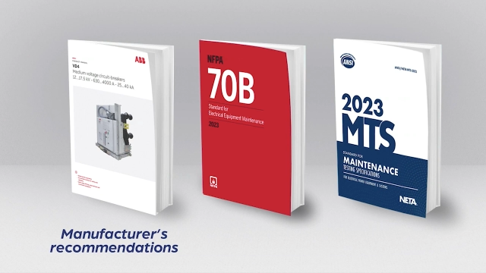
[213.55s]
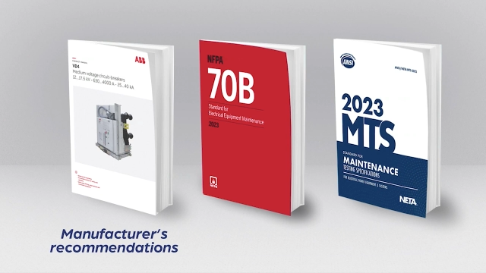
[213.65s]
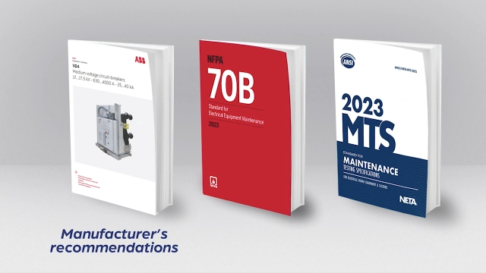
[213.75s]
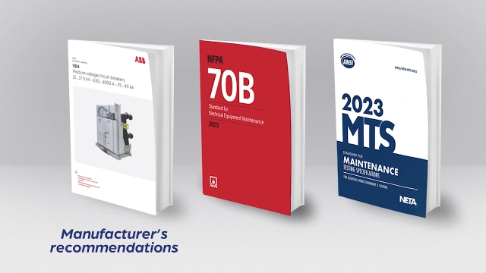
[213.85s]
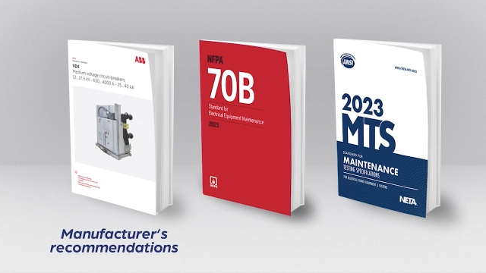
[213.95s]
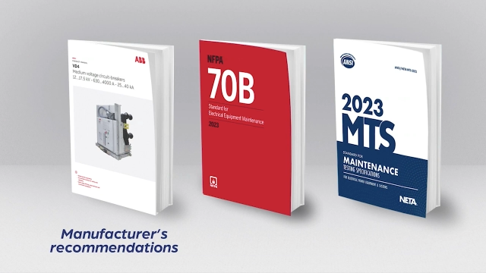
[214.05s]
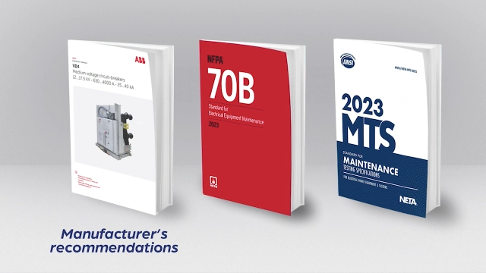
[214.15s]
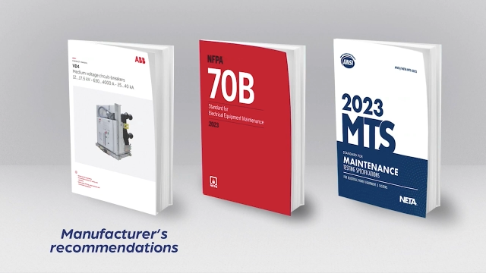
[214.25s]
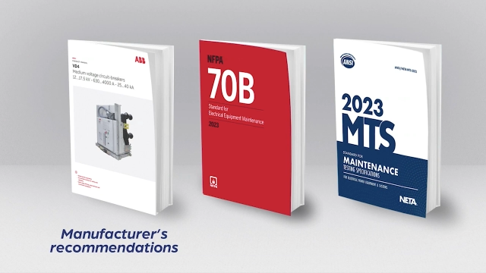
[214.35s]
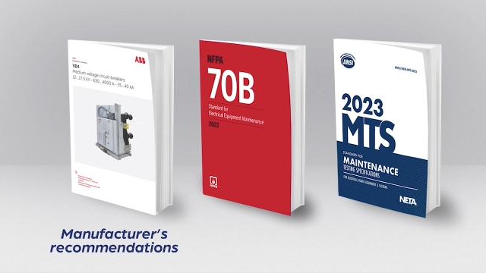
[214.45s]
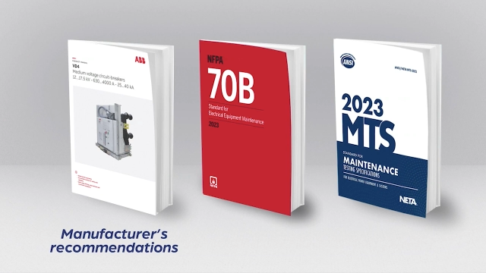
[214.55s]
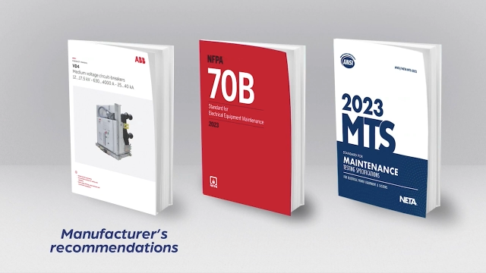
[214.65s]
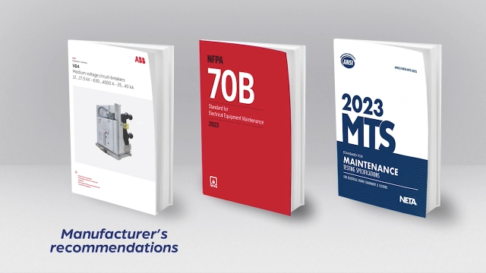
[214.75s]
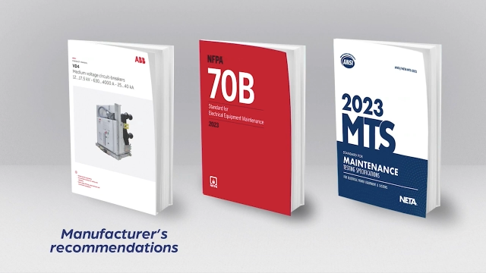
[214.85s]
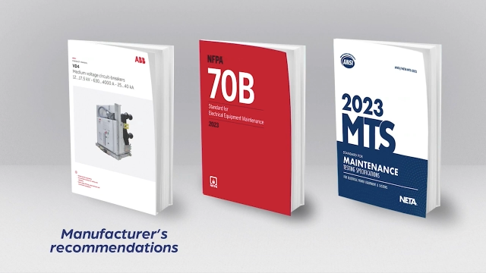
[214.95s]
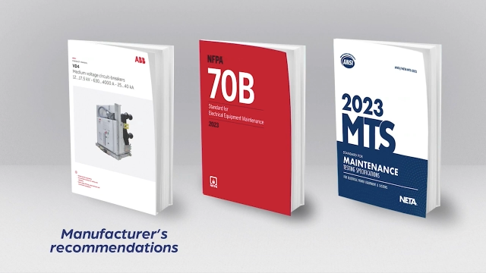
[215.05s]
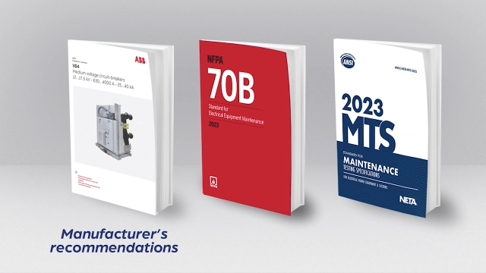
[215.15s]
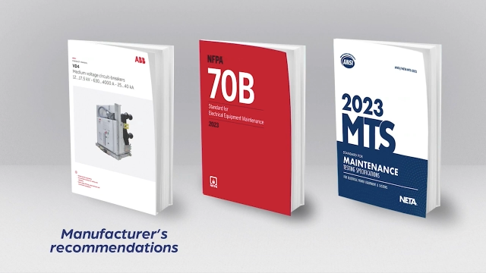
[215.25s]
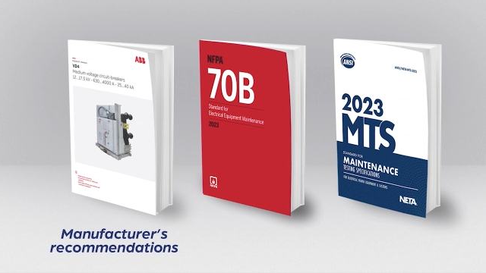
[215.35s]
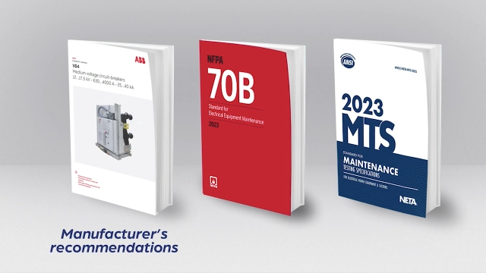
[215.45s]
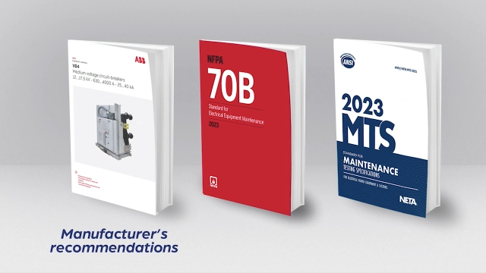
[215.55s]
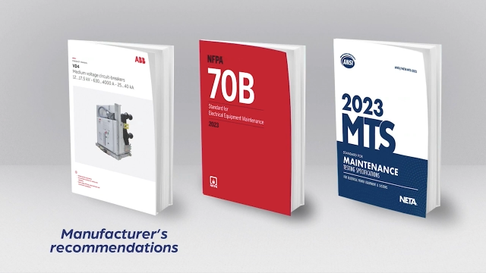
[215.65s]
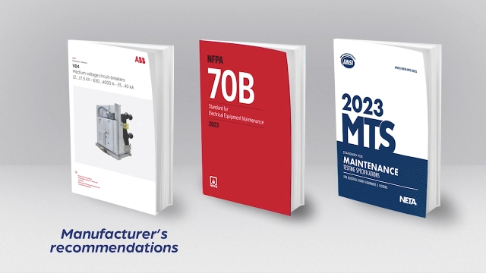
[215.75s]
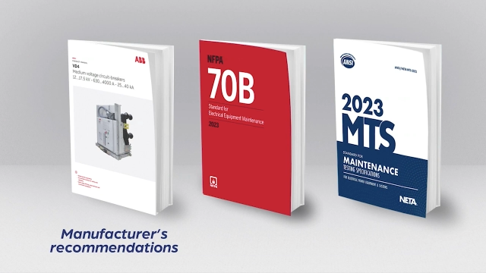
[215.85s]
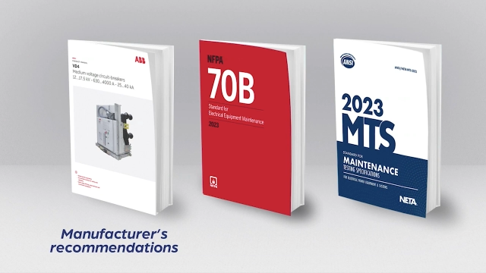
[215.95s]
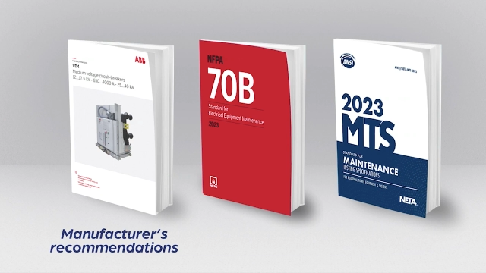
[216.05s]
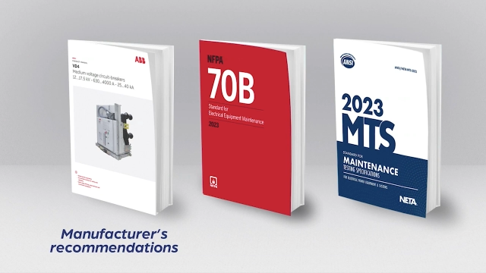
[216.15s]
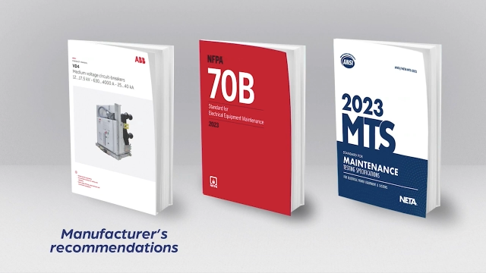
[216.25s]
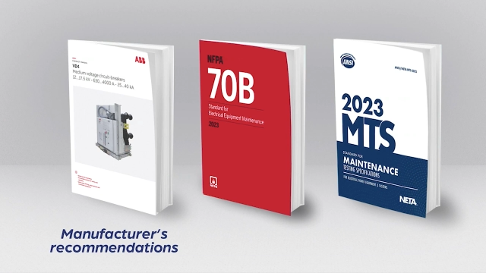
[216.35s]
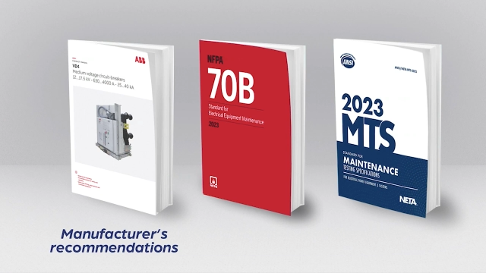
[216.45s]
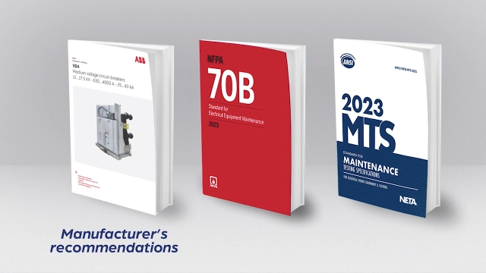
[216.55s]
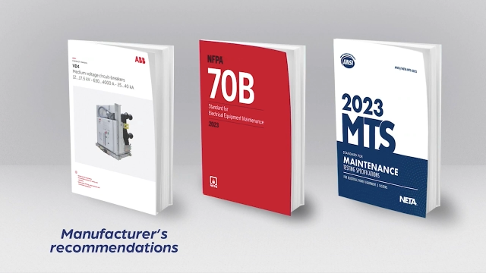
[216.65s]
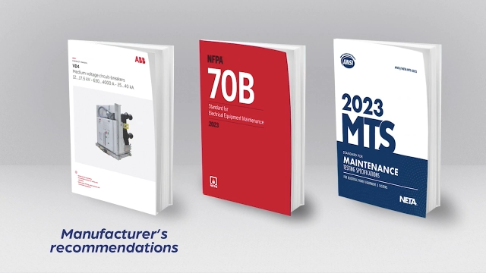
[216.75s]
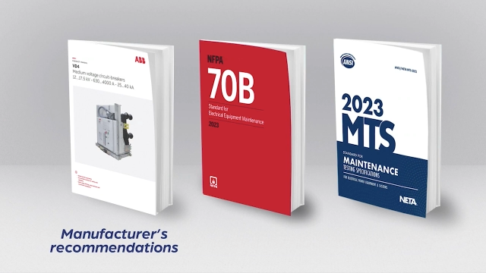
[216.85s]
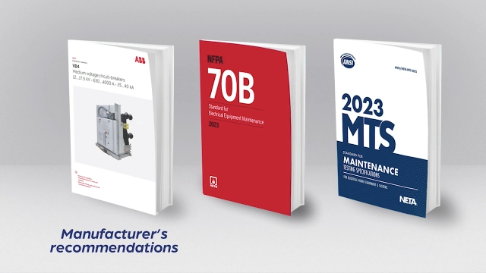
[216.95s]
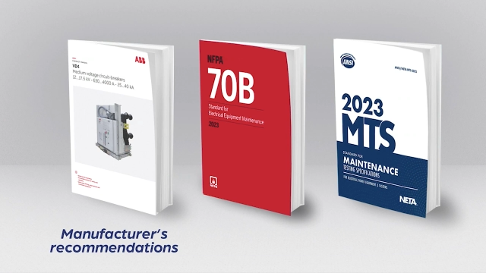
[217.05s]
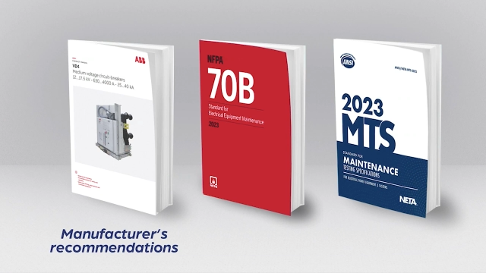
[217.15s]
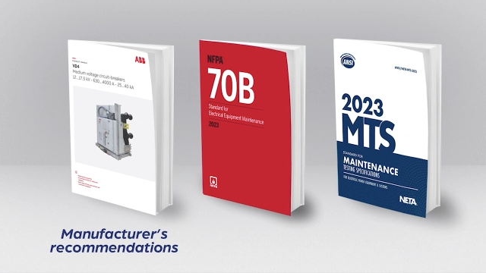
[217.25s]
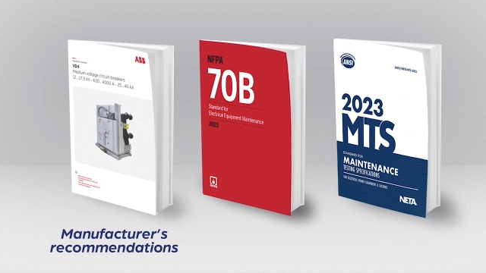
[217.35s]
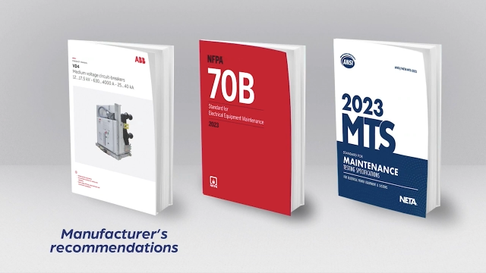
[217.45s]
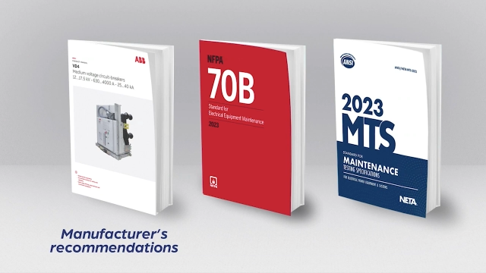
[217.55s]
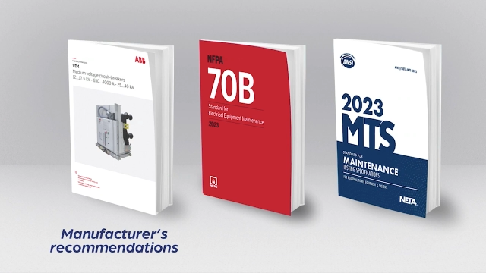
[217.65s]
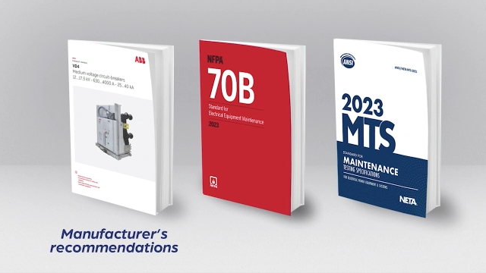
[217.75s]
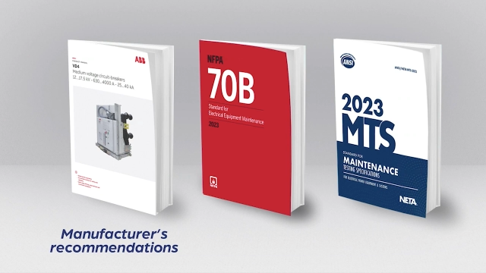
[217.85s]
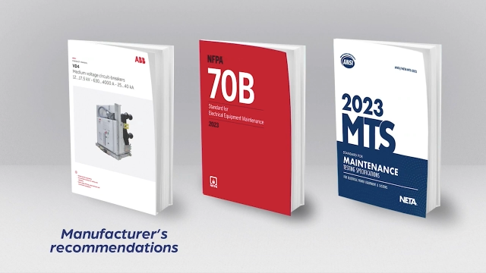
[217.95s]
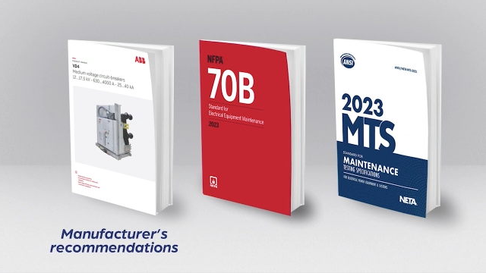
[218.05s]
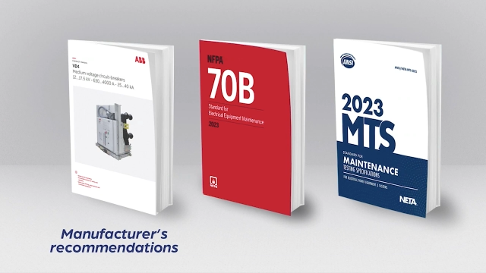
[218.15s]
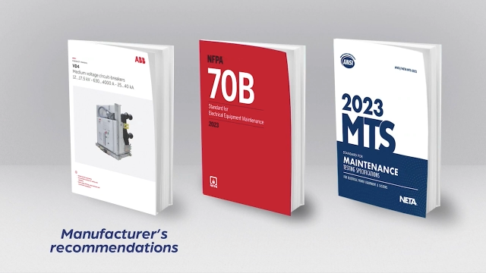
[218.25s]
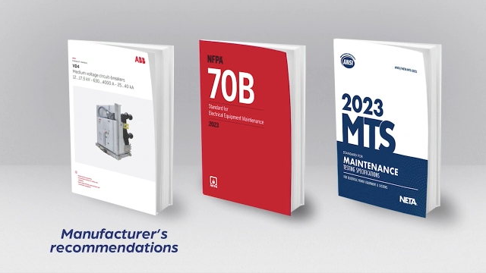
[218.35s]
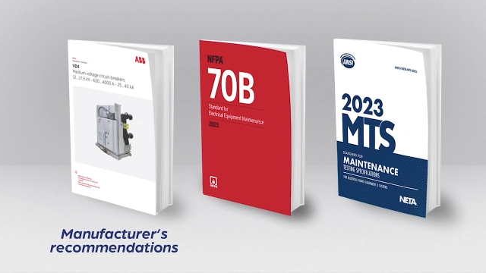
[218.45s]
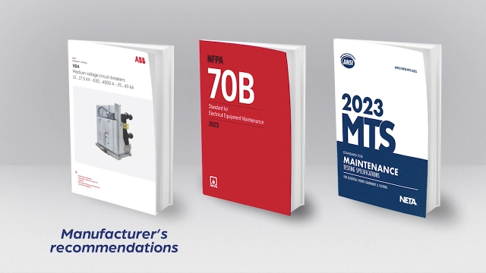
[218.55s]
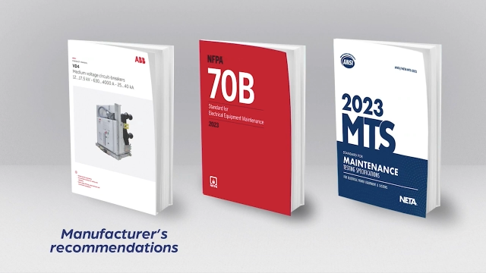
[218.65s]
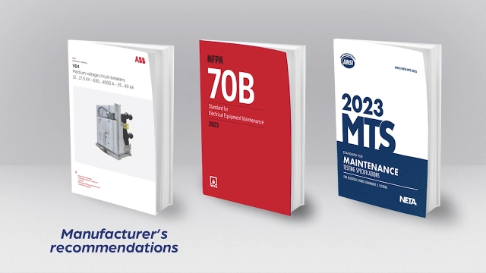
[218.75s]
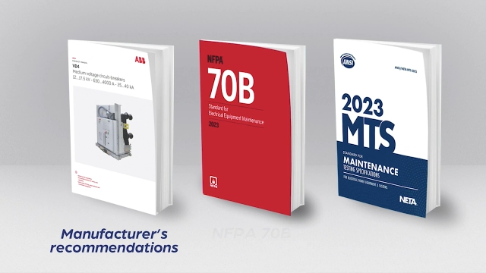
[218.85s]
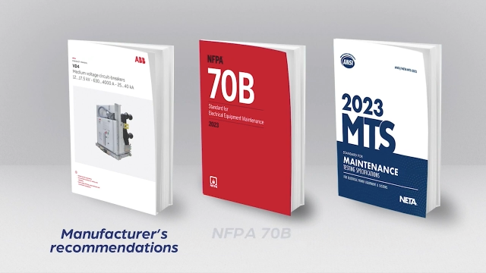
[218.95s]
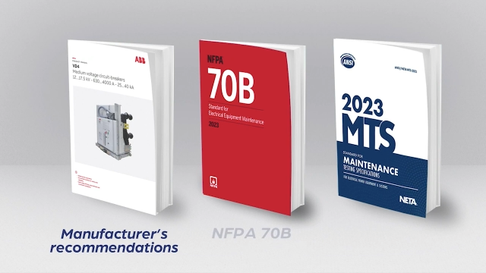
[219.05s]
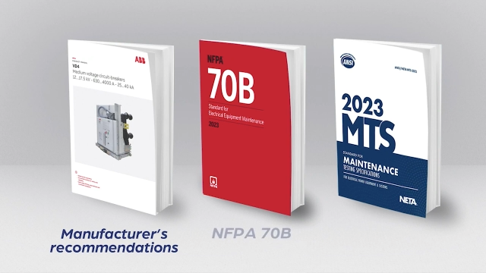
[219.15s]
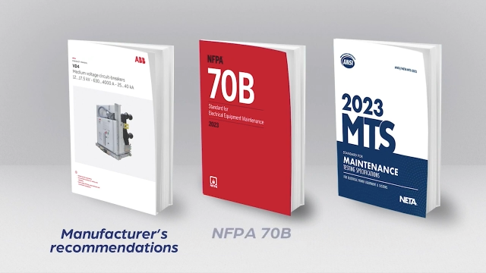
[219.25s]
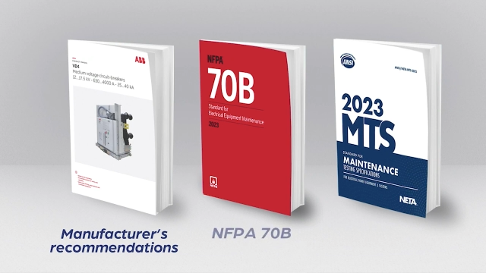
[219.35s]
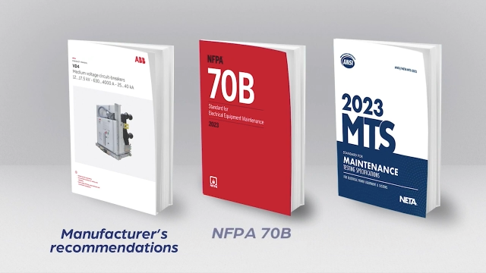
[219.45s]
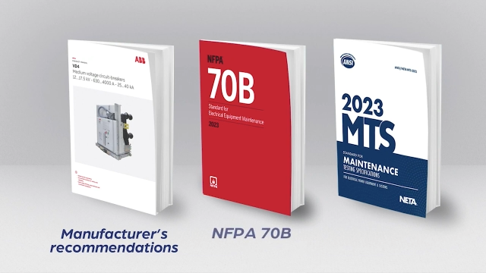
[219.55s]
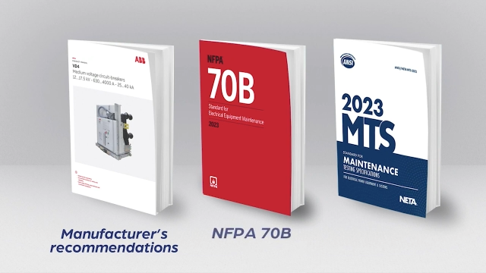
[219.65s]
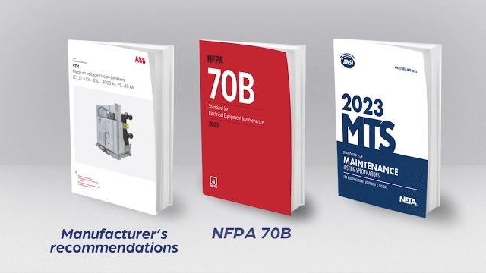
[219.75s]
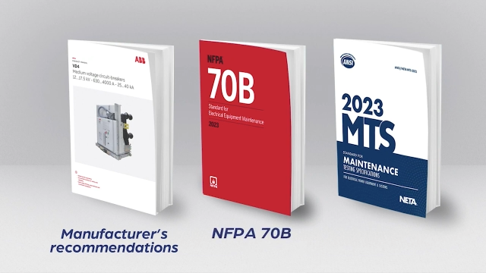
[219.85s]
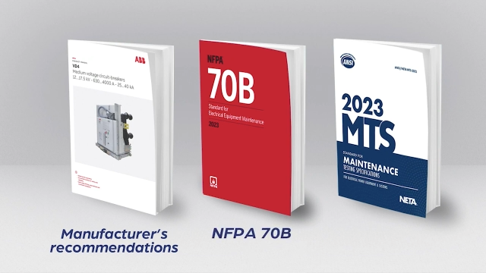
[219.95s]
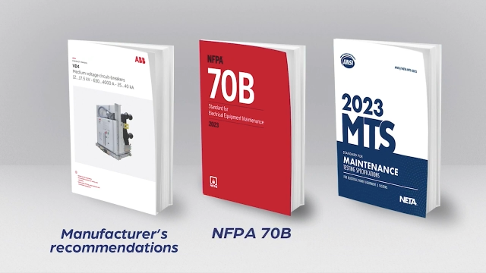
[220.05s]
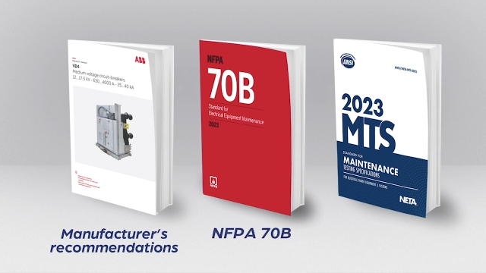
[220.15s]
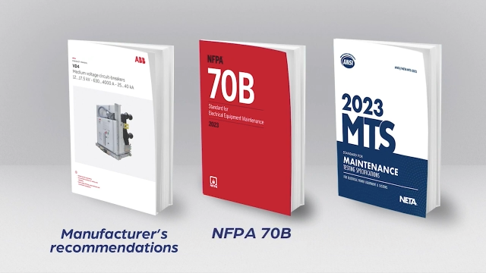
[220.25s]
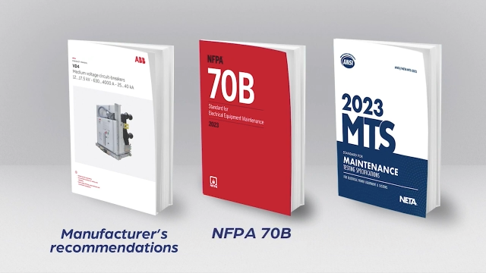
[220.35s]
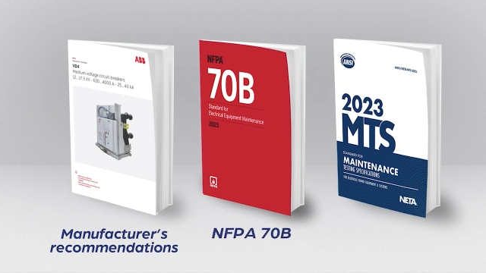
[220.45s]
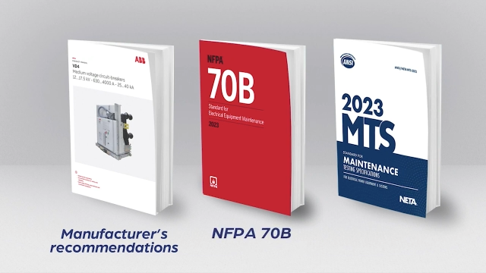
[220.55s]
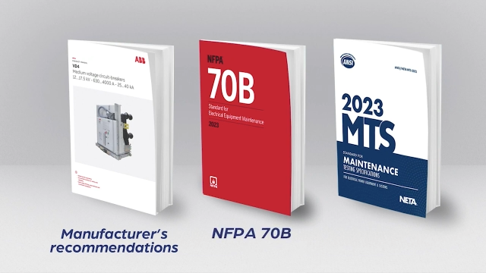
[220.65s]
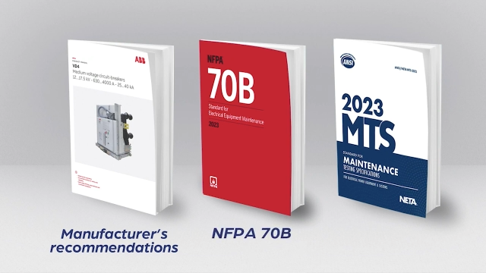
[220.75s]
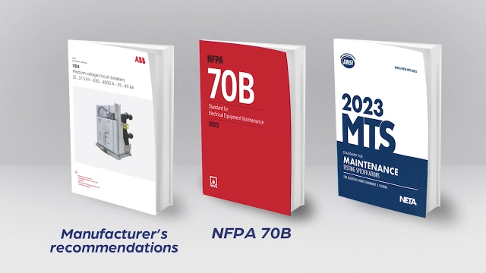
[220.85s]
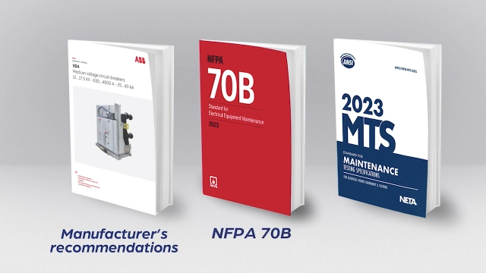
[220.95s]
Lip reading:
Nobody's mouth can be seen.